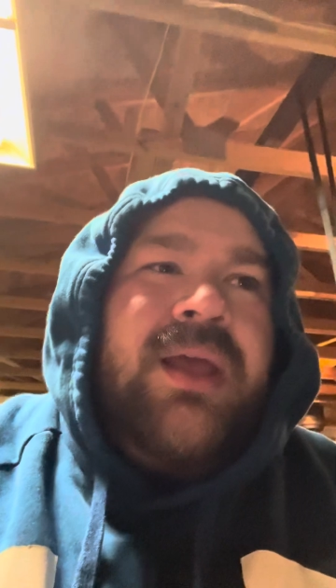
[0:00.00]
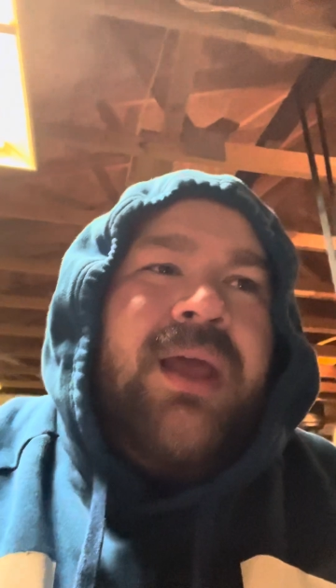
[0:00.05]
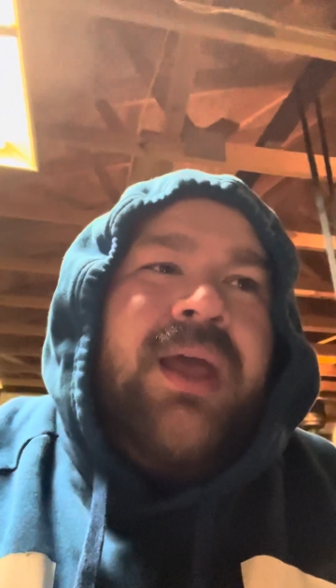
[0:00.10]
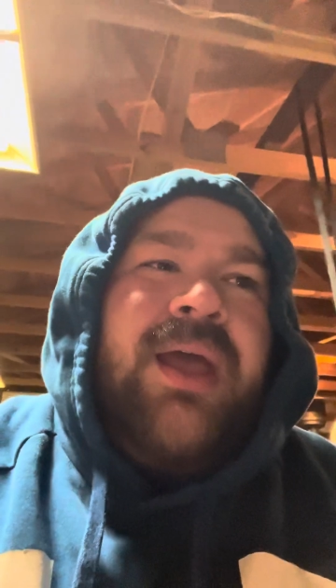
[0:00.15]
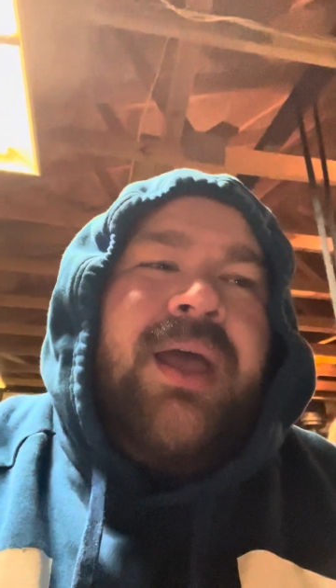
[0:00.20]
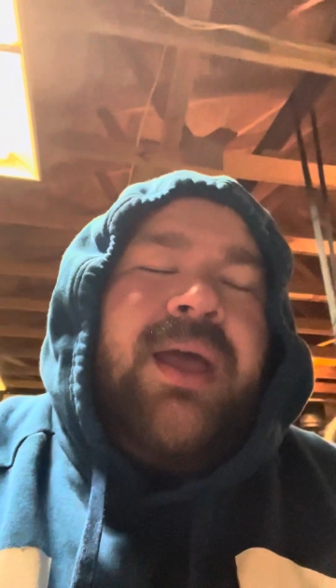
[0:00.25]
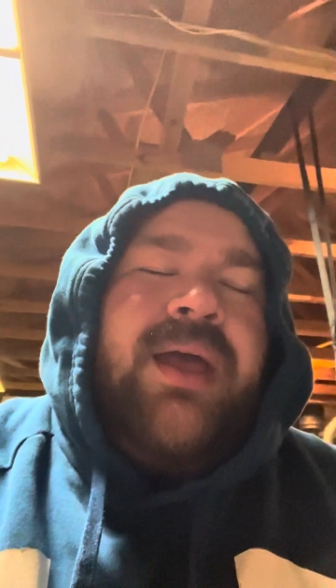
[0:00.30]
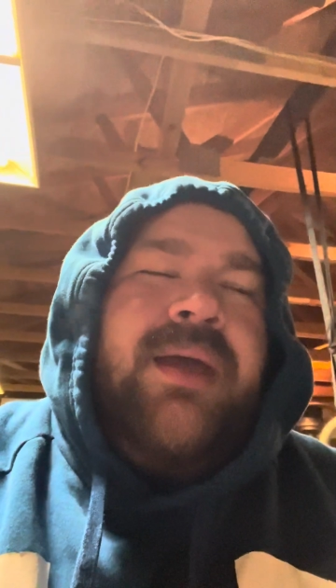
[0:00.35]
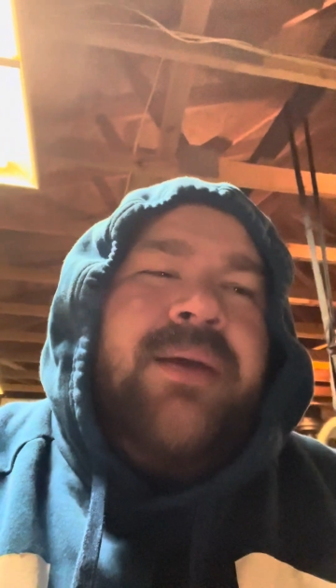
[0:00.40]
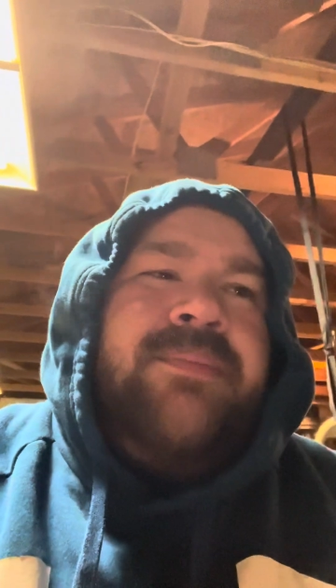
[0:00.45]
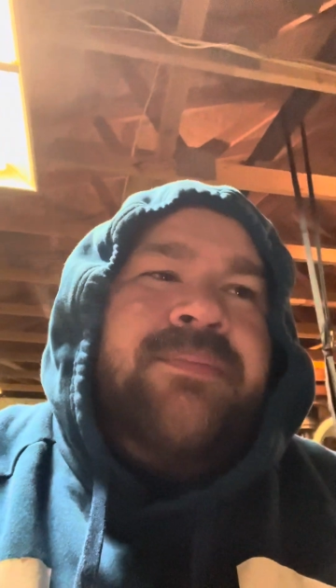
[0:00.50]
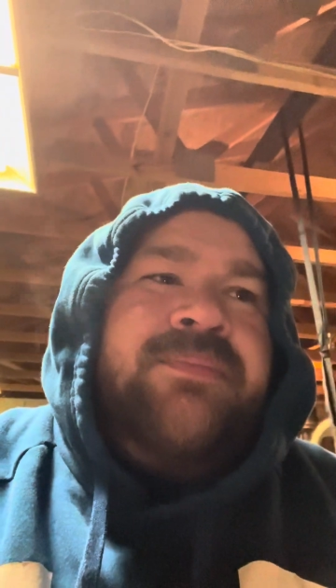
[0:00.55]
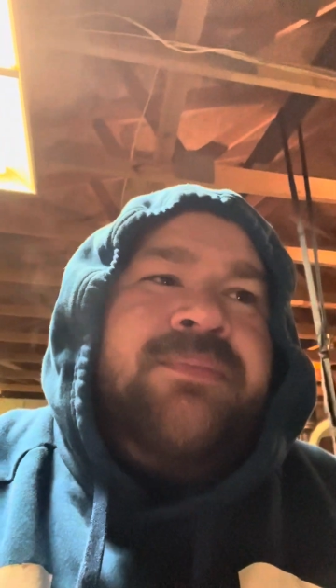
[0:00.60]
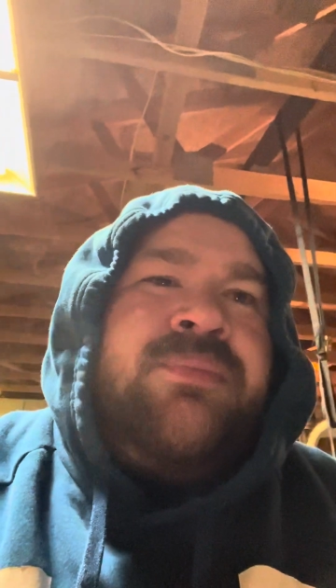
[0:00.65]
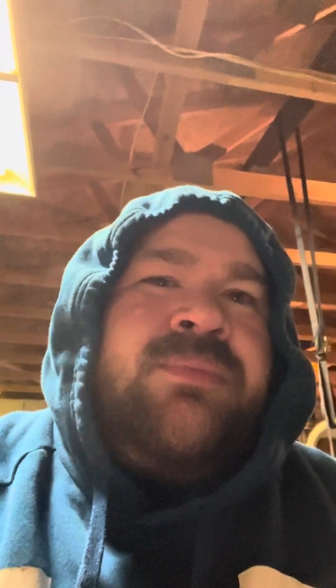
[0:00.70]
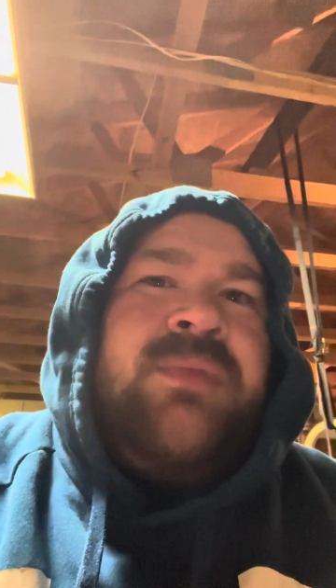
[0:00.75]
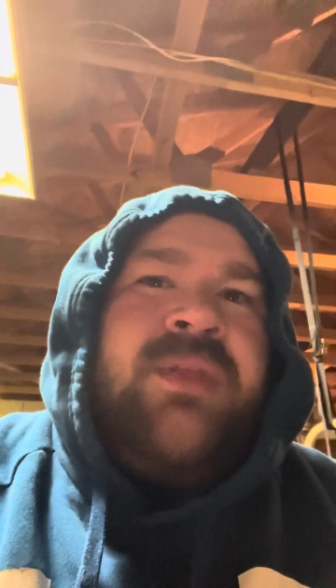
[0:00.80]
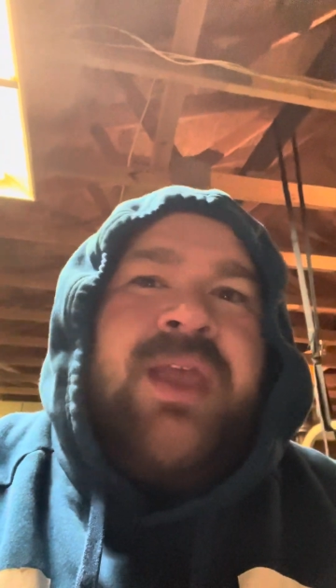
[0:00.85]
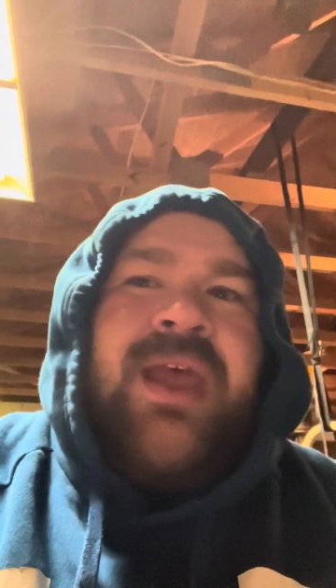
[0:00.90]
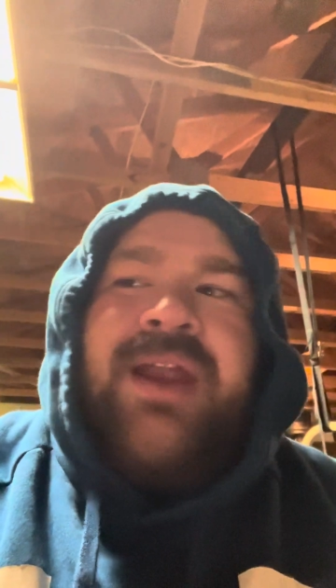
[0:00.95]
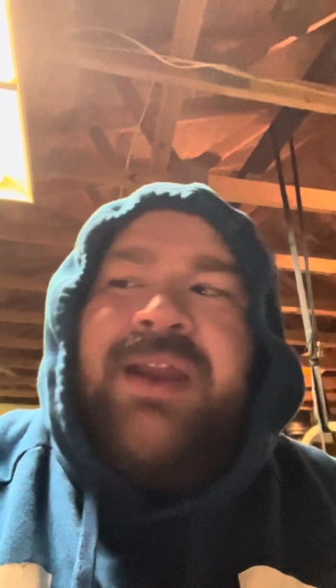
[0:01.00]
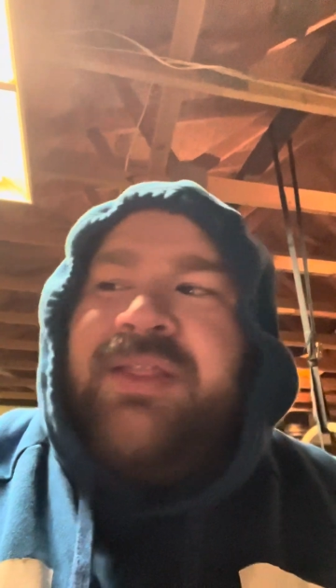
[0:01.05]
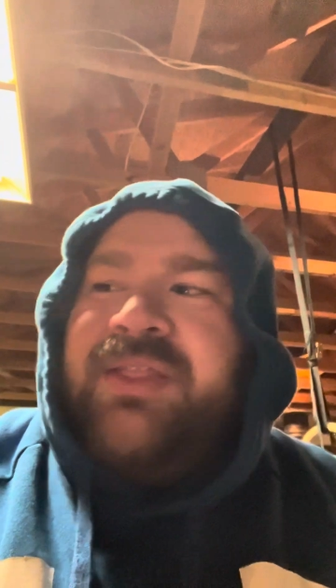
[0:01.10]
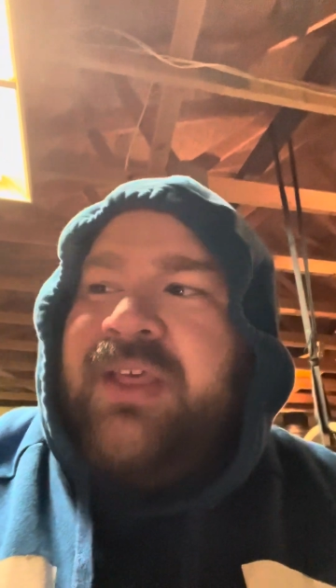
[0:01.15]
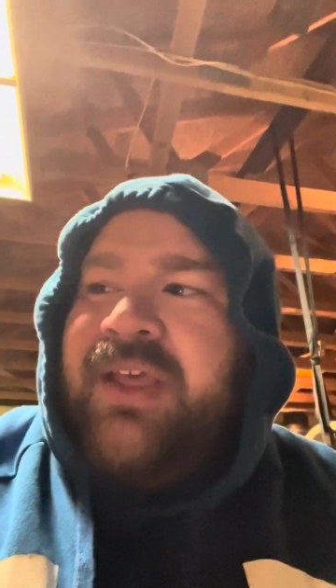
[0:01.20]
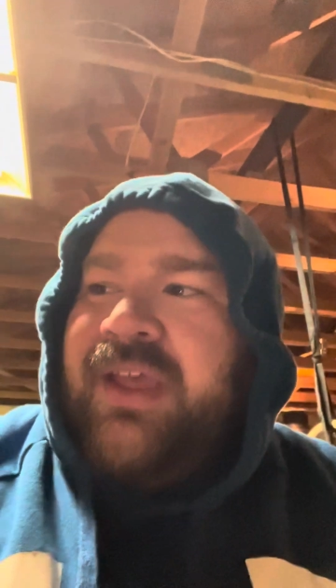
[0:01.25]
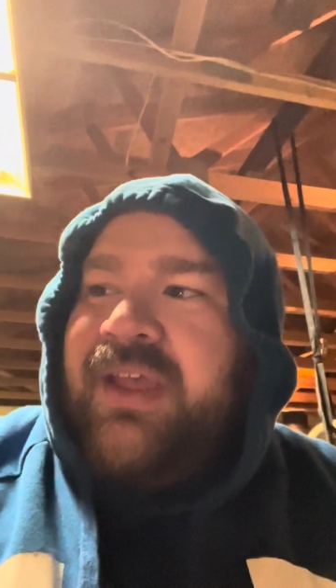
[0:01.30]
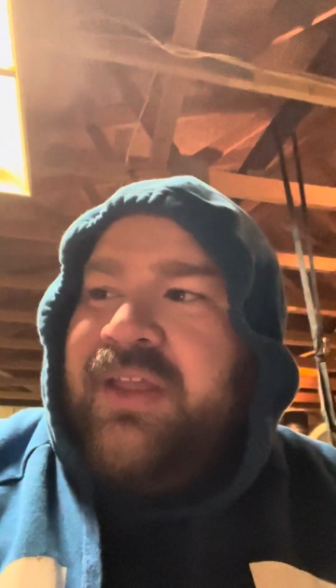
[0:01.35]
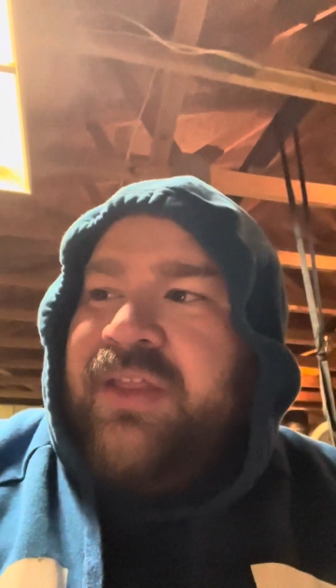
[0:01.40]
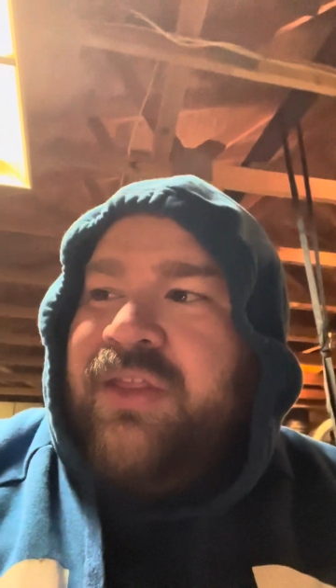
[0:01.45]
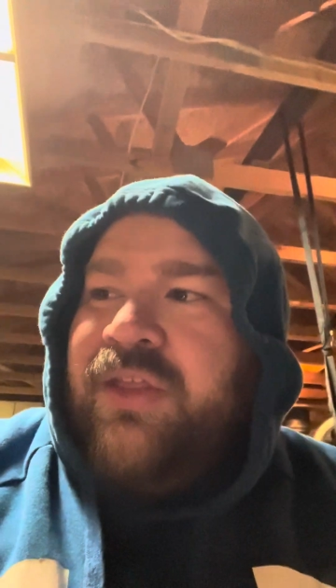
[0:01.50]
um, kind of thing.